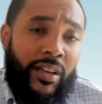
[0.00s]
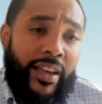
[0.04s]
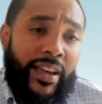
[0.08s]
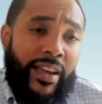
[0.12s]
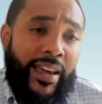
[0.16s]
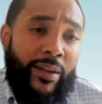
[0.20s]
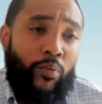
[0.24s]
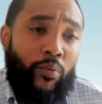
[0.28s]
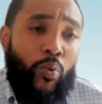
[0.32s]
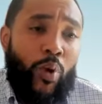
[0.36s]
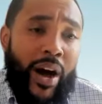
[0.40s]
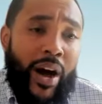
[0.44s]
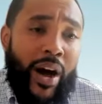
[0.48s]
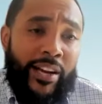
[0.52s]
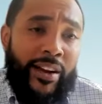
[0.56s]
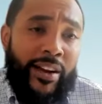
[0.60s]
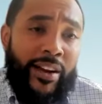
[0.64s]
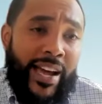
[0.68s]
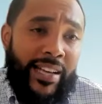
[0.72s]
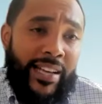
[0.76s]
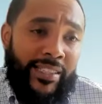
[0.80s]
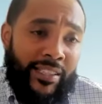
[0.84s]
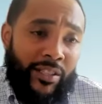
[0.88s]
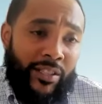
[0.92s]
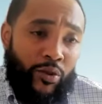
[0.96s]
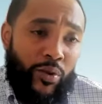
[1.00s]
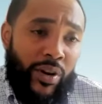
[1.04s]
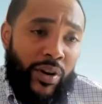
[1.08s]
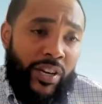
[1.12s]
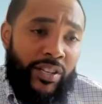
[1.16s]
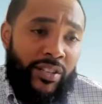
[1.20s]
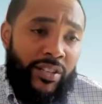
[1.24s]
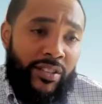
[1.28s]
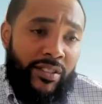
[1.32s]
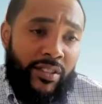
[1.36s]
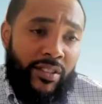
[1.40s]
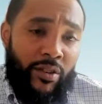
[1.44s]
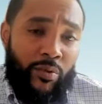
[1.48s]
and why you're asking
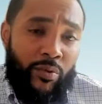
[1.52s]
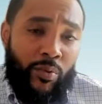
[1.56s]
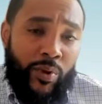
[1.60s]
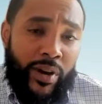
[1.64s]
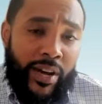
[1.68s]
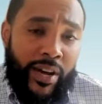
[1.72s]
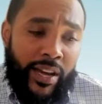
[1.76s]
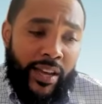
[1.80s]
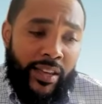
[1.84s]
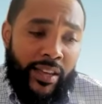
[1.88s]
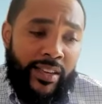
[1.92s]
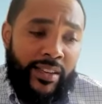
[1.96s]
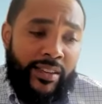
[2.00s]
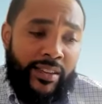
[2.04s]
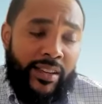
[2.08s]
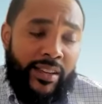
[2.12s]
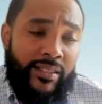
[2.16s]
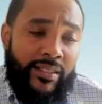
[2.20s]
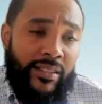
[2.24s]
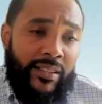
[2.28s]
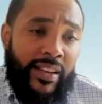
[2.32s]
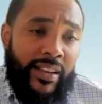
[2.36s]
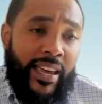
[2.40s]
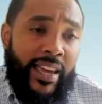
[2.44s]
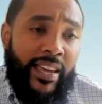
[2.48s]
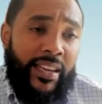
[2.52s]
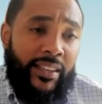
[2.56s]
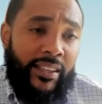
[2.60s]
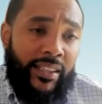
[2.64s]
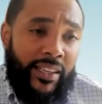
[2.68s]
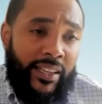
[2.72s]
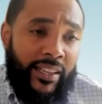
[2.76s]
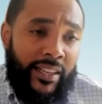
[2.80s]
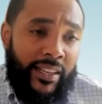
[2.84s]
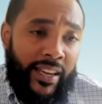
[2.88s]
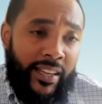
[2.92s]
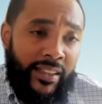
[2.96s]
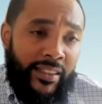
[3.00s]
questions in a way that doesn't
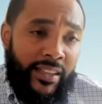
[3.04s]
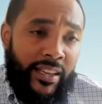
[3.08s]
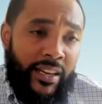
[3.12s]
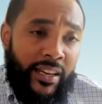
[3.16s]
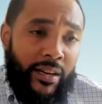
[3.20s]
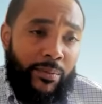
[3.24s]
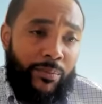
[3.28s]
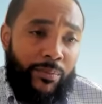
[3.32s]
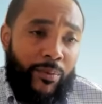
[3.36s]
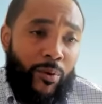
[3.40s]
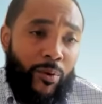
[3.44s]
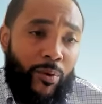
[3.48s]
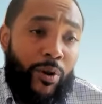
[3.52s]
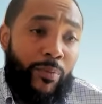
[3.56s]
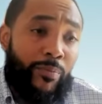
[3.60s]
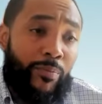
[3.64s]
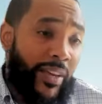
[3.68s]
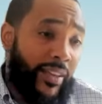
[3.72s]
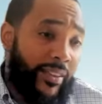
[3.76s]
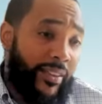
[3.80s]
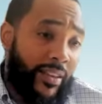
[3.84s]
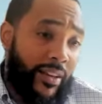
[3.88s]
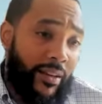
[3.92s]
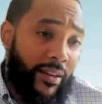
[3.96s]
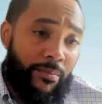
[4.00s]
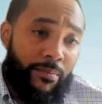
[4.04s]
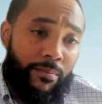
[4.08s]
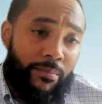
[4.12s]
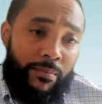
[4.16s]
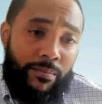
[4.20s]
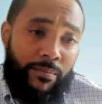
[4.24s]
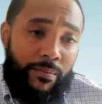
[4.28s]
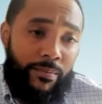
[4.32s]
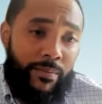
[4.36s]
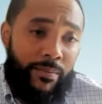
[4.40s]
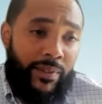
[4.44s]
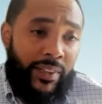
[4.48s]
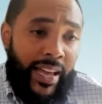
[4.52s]
alienate them or make them
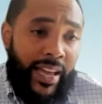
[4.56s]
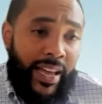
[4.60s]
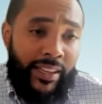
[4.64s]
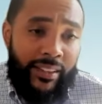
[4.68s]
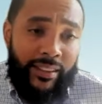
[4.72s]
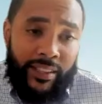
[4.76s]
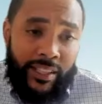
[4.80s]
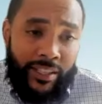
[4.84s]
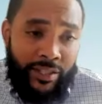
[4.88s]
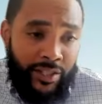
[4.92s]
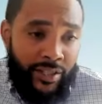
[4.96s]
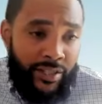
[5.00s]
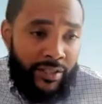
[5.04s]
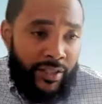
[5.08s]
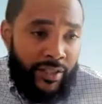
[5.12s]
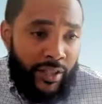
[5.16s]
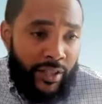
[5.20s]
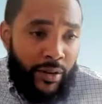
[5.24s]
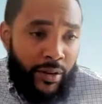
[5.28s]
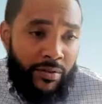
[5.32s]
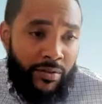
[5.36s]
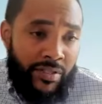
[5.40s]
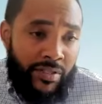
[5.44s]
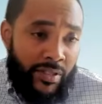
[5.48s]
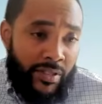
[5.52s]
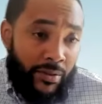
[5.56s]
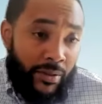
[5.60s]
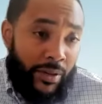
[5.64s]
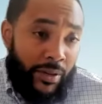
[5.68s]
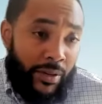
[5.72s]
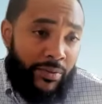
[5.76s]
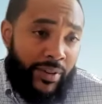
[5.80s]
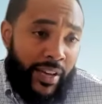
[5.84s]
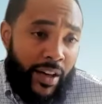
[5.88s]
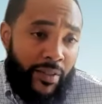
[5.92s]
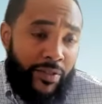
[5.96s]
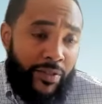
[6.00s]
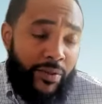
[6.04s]
likely just to go zero
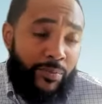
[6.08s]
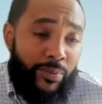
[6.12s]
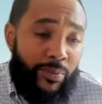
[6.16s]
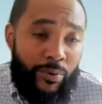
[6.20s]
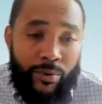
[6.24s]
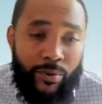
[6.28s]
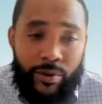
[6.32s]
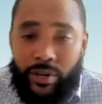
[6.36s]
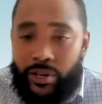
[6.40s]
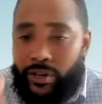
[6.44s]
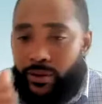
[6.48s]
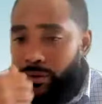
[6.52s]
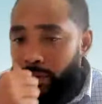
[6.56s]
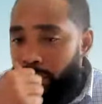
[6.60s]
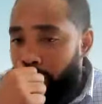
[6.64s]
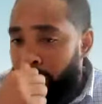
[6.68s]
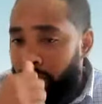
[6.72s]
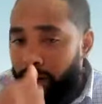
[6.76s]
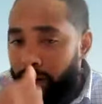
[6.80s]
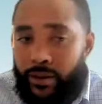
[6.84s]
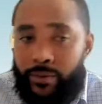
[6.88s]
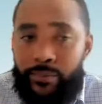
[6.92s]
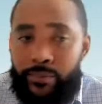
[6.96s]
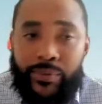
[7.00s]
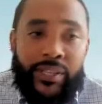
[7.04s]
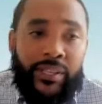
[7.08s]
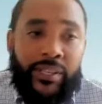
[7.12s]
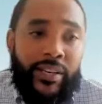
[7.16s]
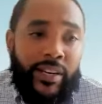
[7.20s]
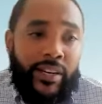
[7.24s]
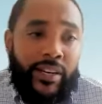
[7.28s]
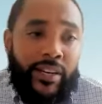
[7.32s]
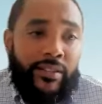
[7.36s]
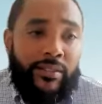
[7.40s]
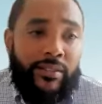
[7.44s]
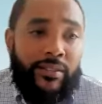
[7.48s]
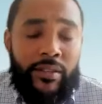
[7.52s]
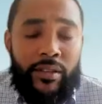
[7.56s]
down the board,
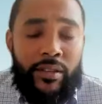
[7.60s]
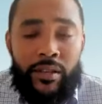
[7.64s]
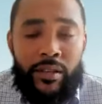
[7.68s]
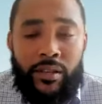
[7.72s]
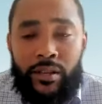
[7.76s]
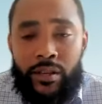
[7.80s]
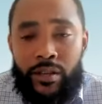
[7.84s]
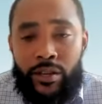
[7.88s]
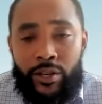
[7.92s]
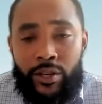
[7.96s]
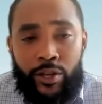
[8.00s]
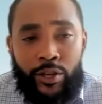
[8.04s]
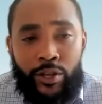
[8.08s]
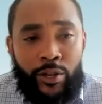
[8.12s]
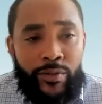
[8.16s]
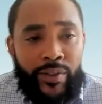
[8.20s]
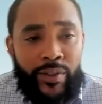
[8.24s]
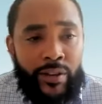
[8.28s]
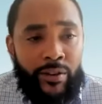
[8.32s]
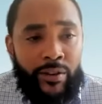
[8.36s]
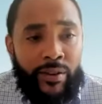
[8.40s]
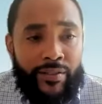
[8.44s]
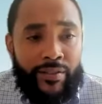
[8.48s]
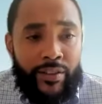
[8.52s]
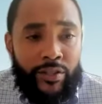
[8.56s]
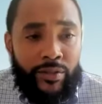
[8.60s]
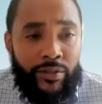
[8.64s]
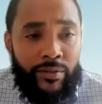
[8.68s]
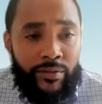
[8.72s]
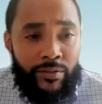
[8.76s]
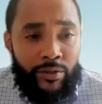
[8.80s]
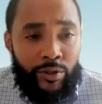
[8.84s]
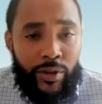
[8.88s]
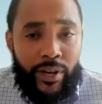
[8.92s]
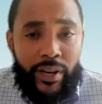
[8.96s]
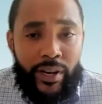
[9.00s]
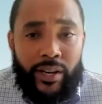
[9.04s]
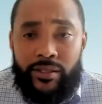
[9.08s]
because, you know, they don't have a
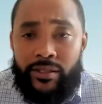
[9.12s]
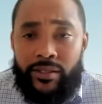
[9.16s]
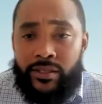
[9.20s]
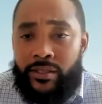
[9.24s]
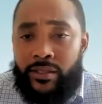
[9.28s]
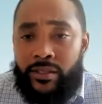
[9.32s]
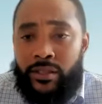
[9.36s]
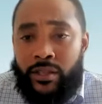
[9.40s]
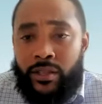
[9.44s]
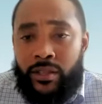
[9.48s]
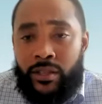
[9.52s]
trust.